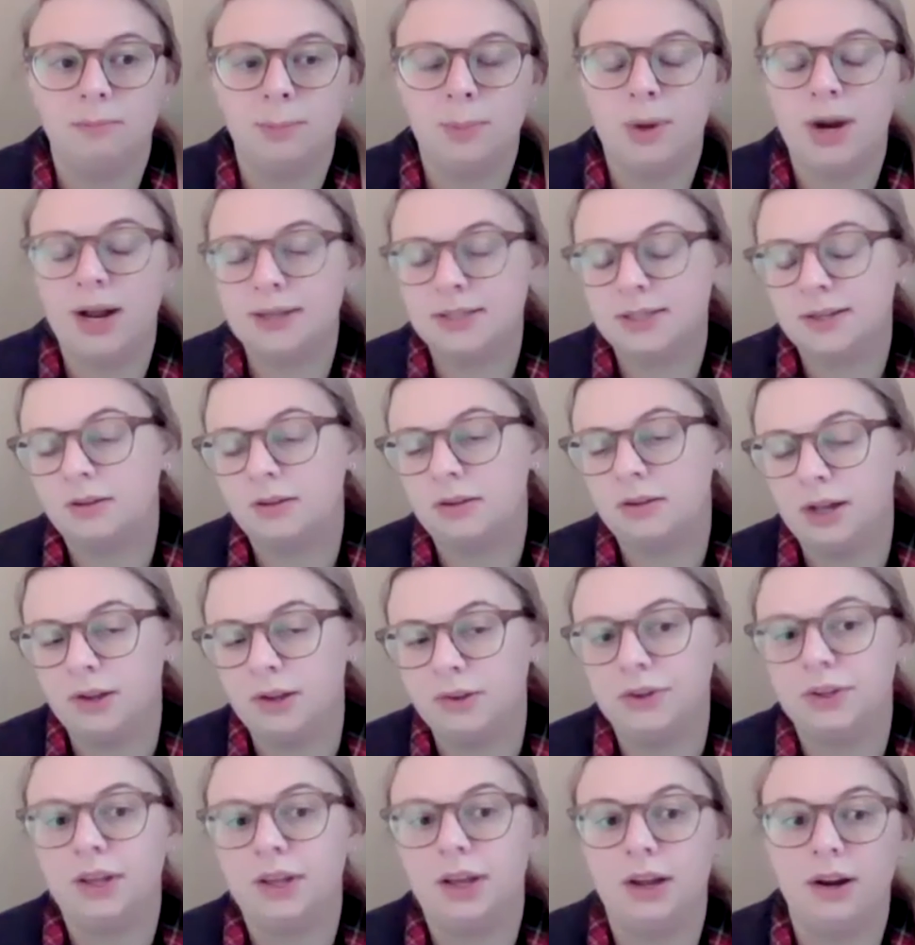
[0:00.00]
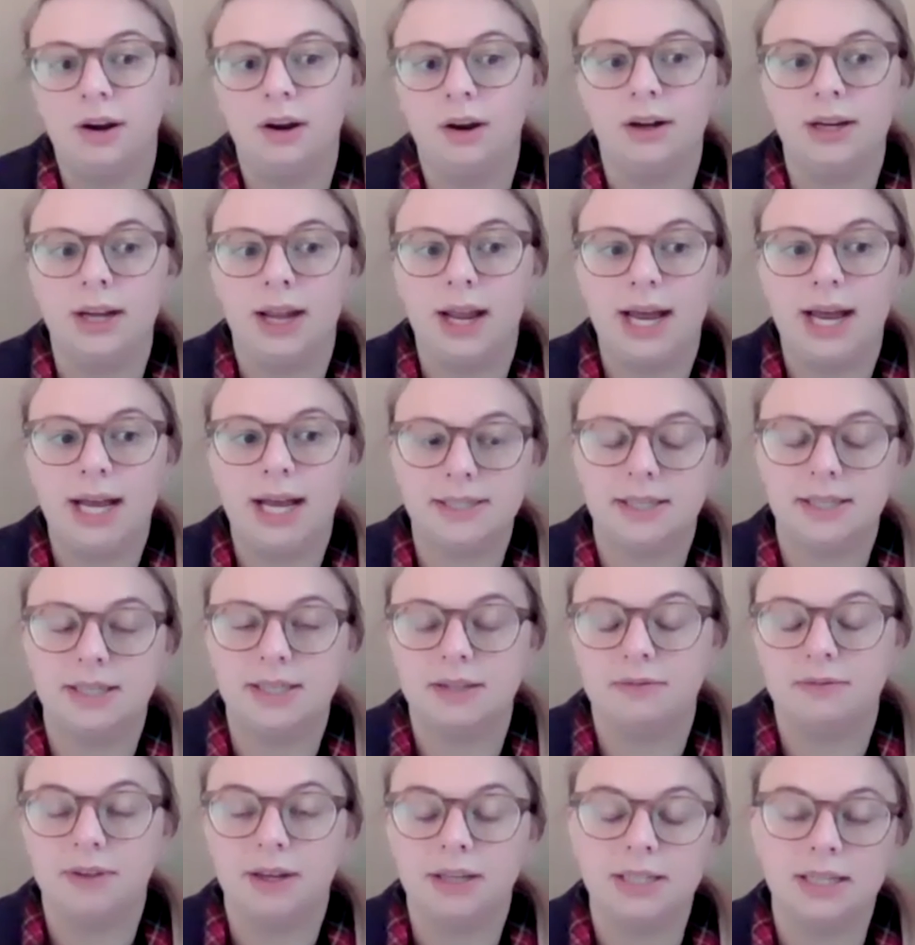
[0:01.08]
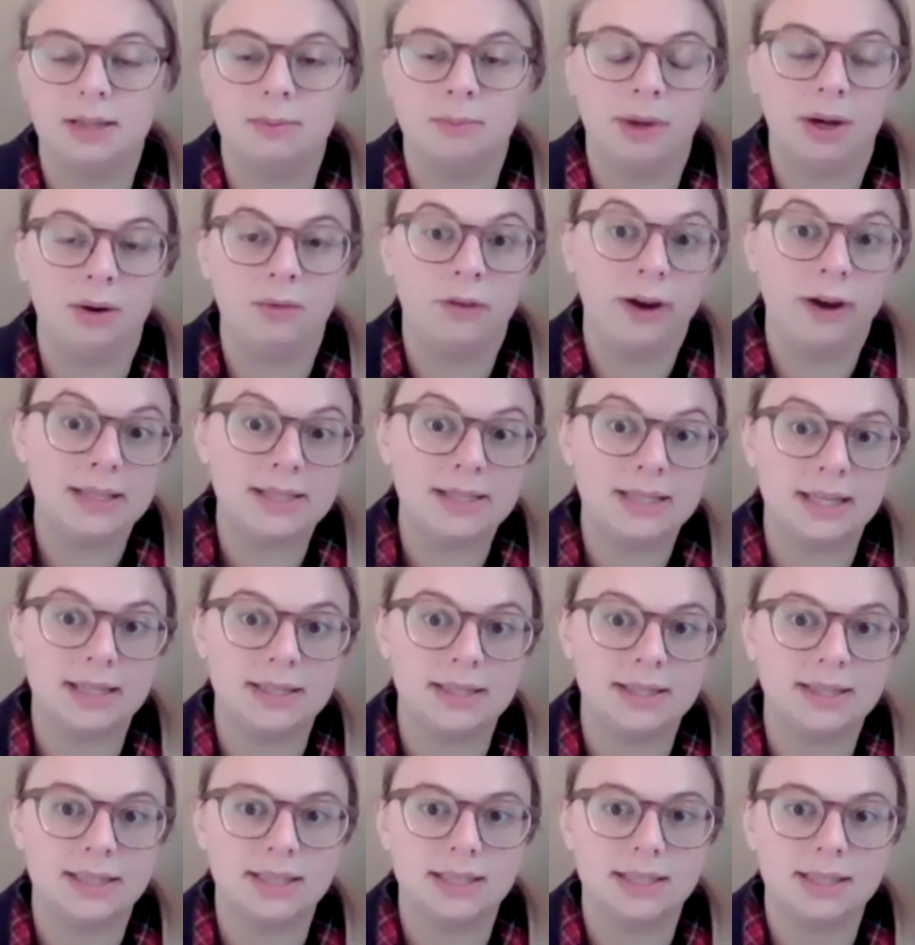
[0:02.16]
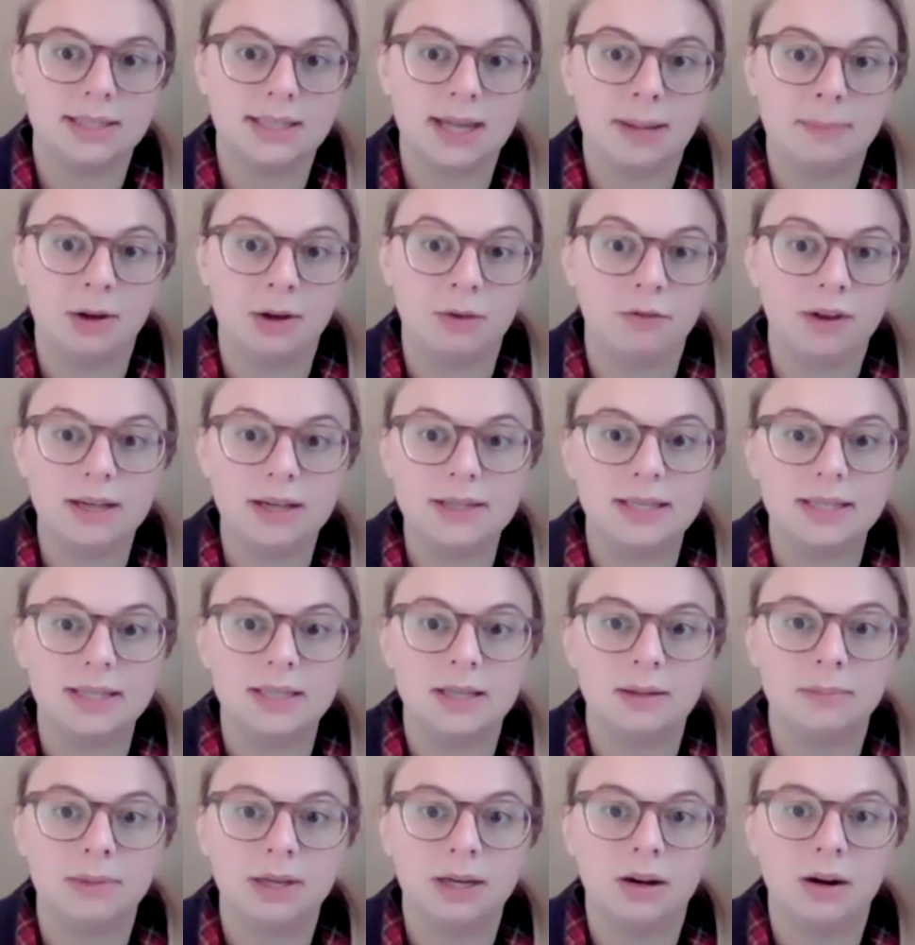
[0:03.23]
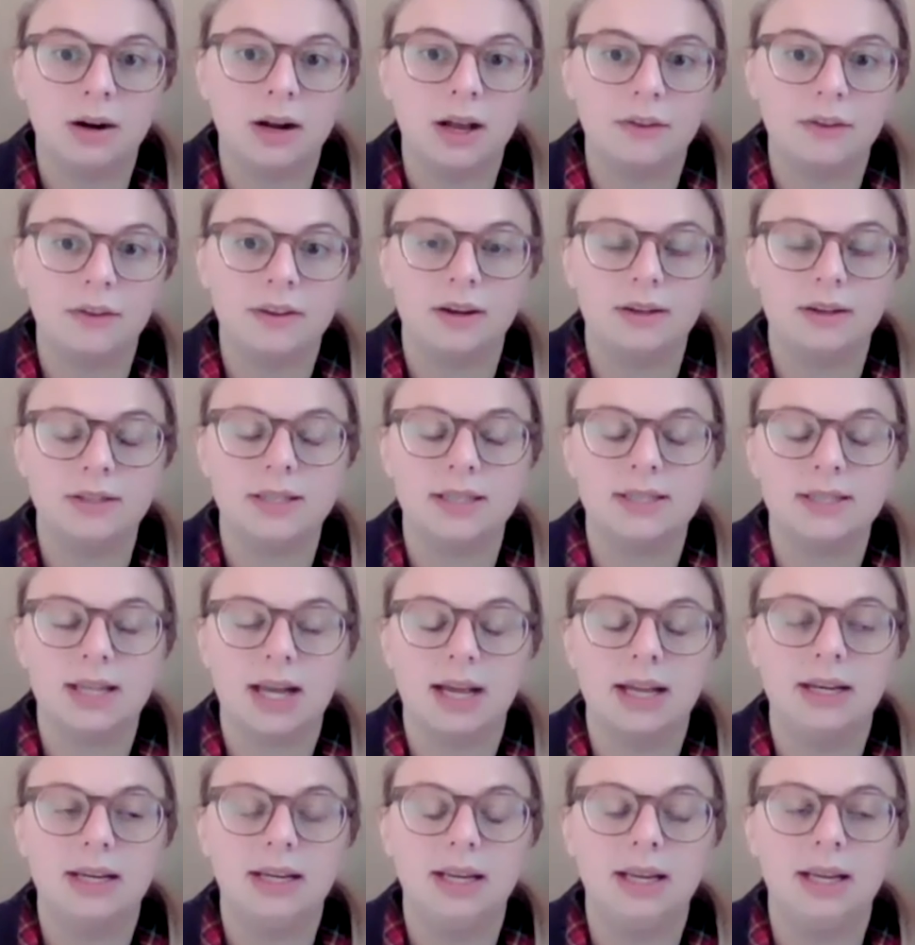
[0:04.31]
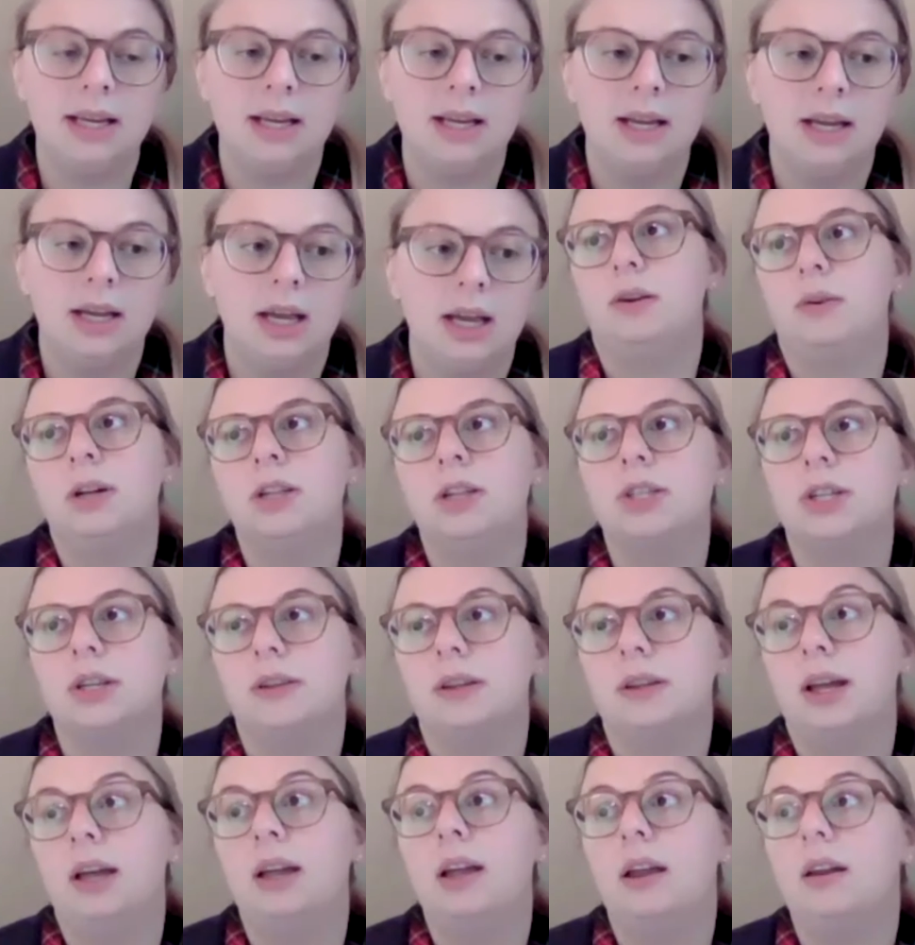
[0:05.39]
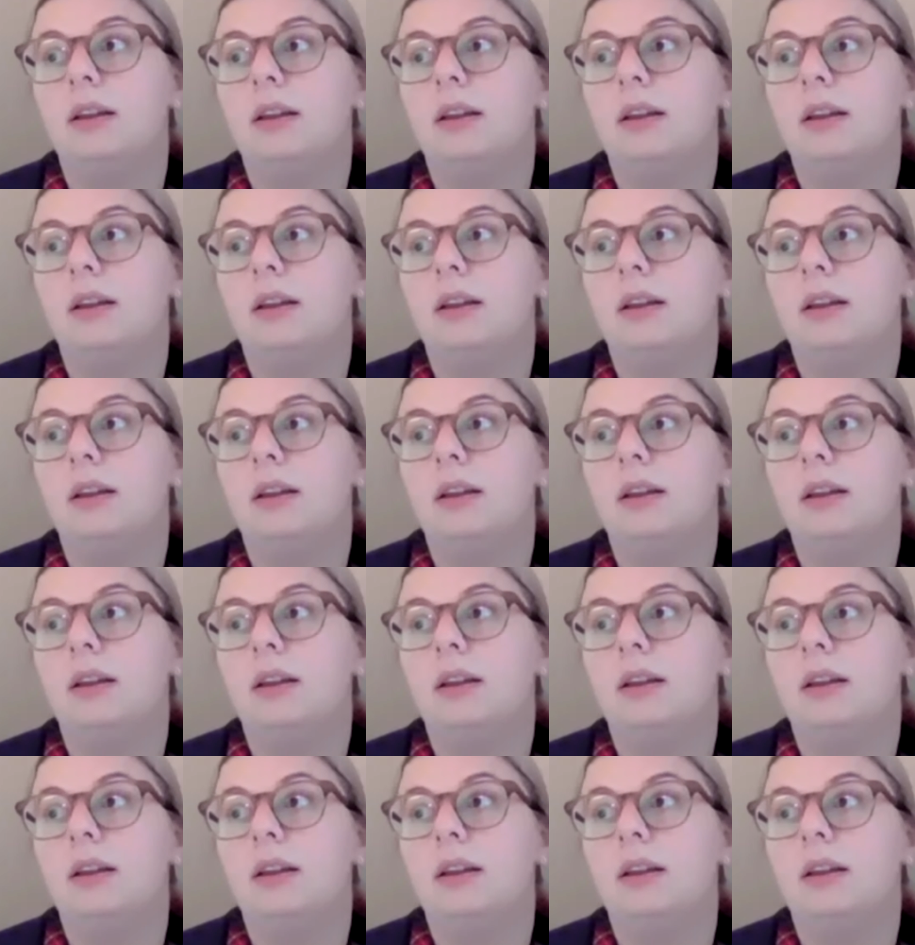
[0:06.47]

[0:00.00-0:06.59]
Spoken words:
practical healthcare and as it's affected by race and systemic racism in our healthcare society, the question that